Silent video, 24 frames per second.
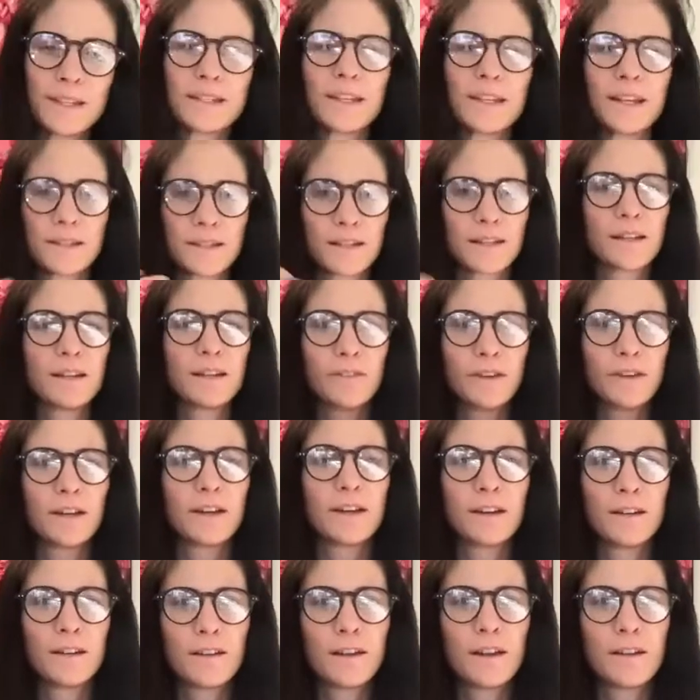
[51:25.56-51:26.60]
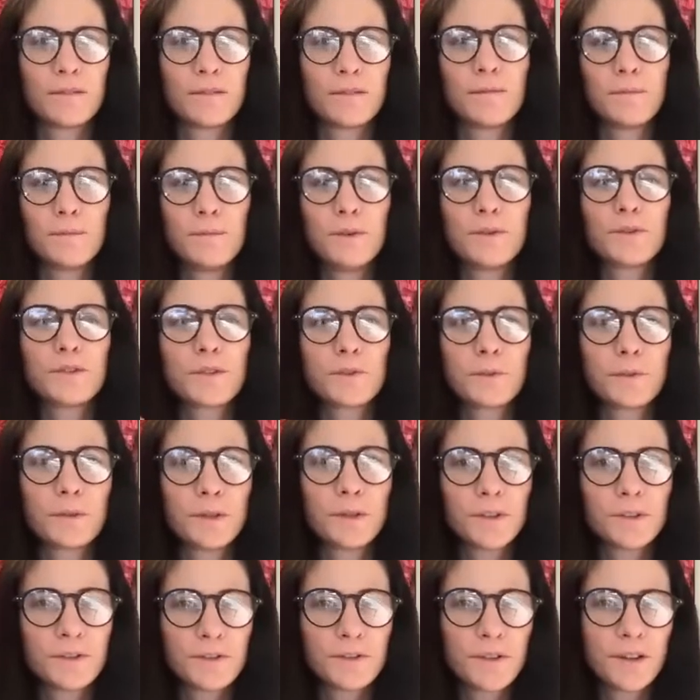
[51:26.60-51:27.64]
sense. Kind of a
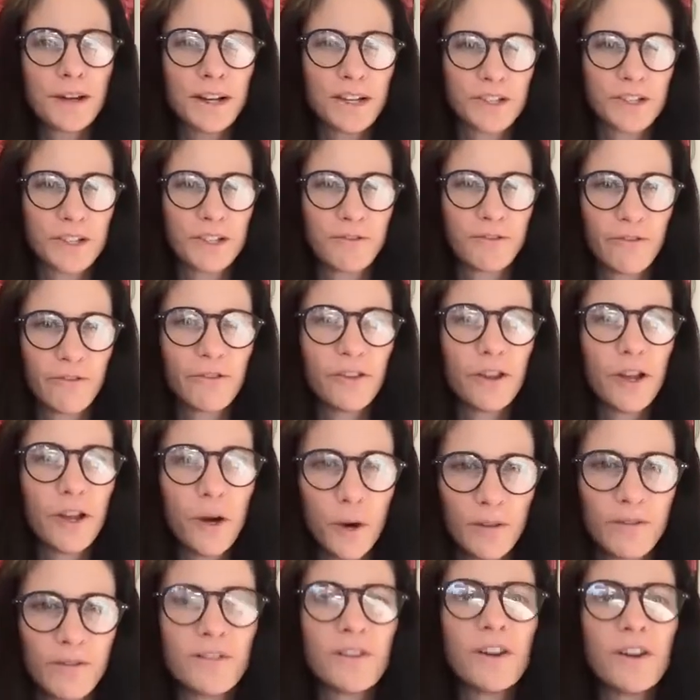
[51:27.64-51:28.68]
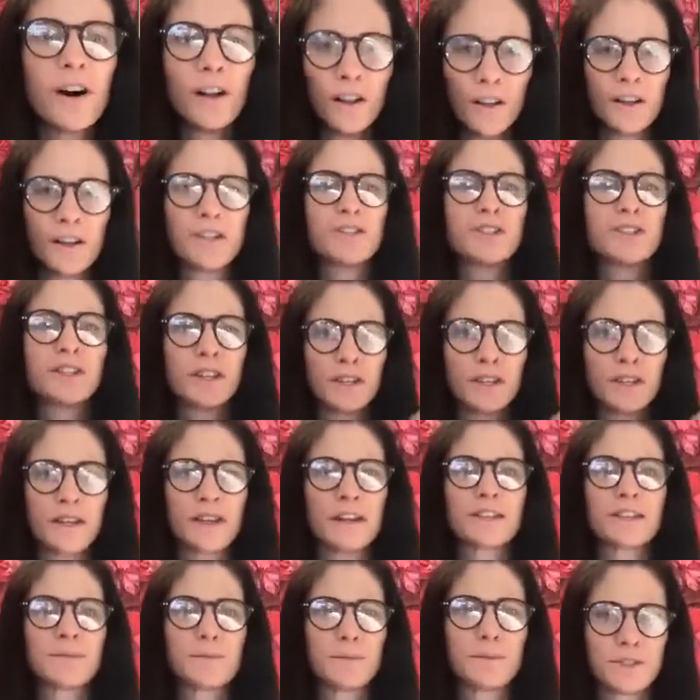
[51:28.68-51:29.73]
mutual direction flow of knowledge and
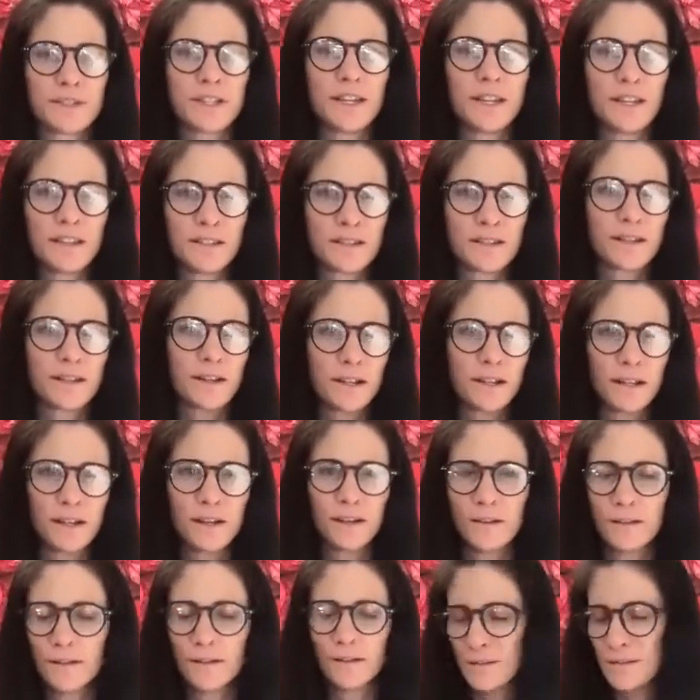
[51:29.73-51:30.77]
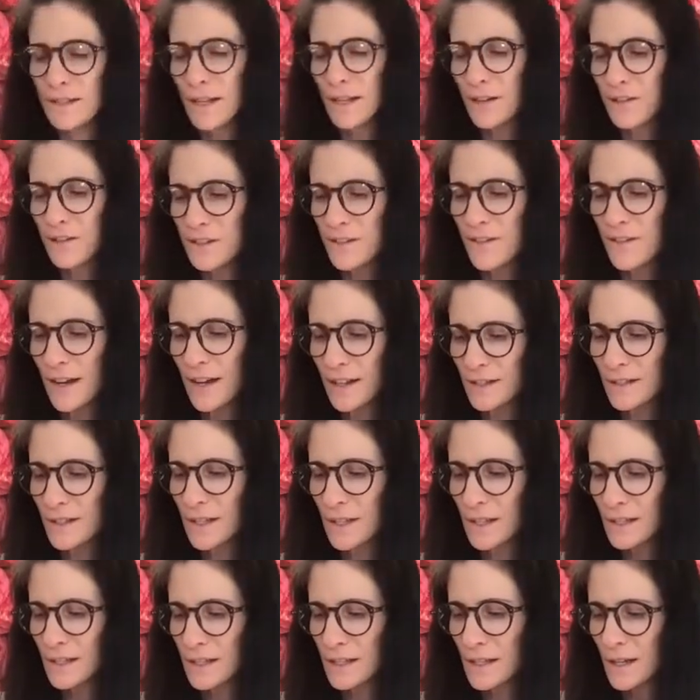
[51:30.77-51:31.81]
expertise, creating centers of
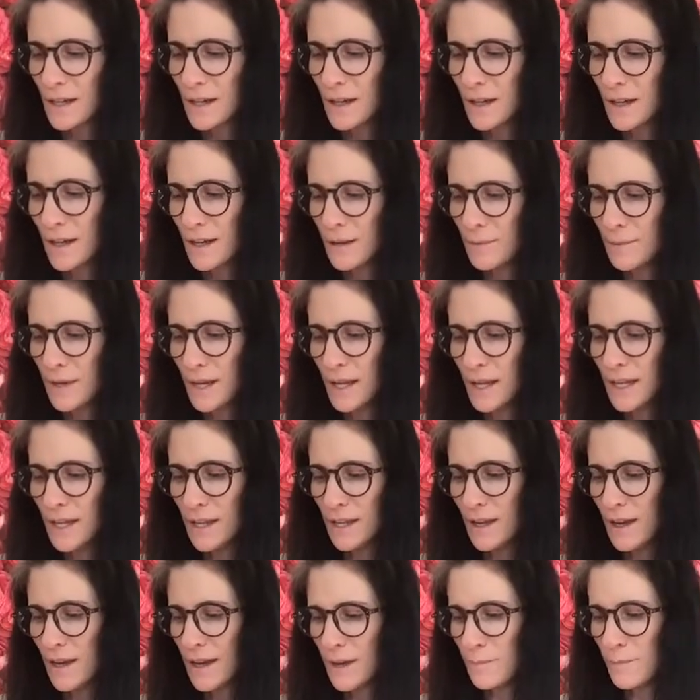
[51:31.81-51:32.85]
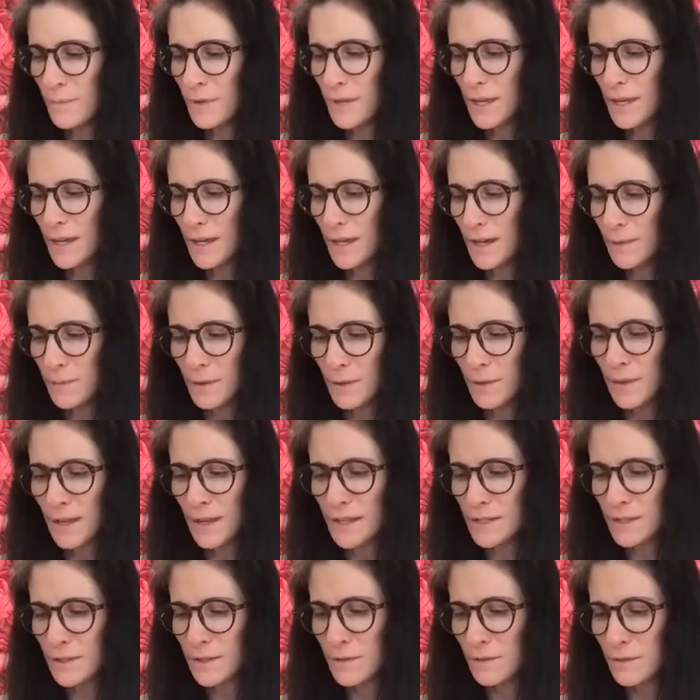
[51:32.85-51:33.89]
excellence. Any IP,
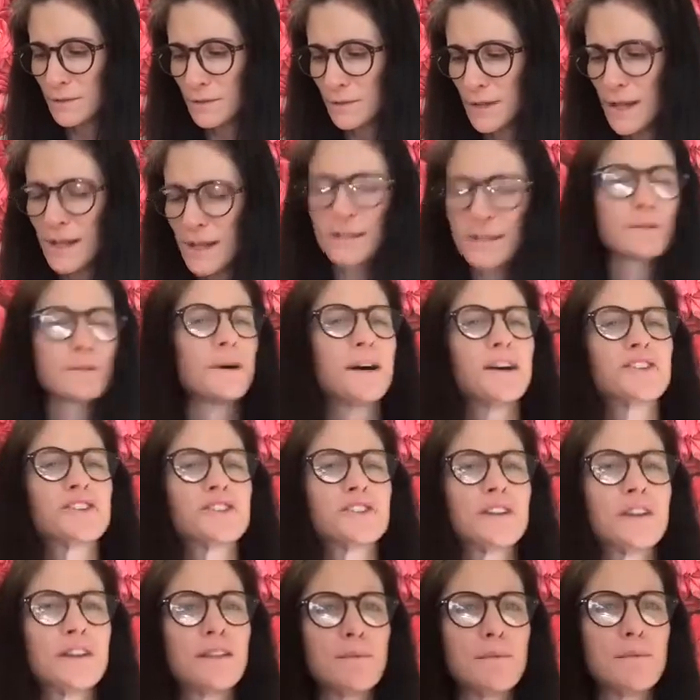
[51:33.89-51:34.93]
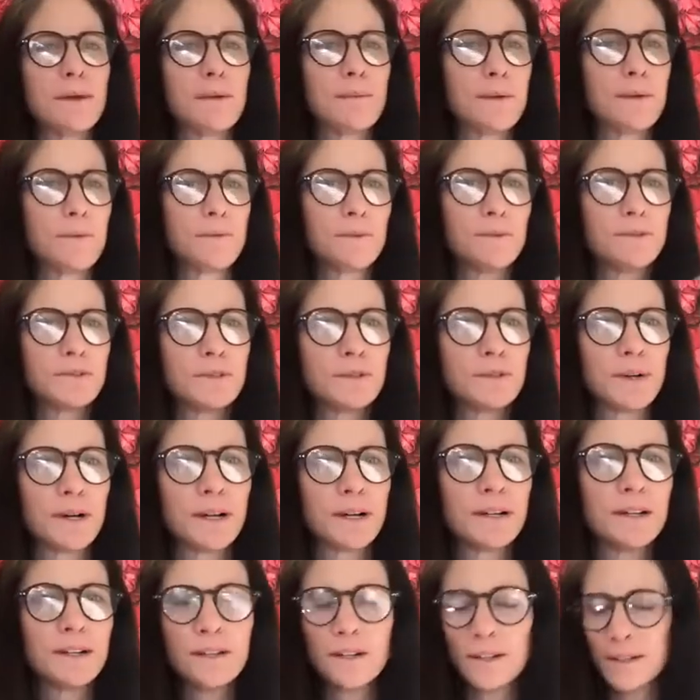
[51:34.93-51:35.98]
last question, and then maybe we'll do
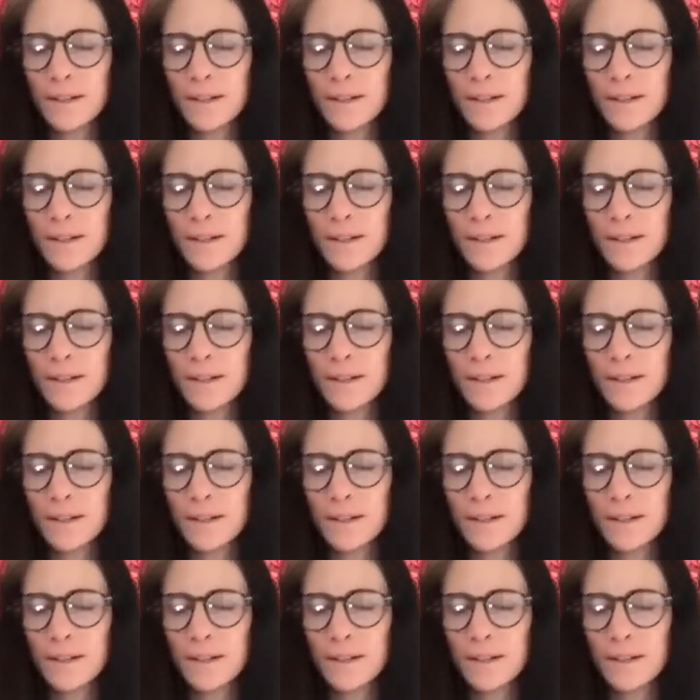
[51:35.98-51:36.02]
a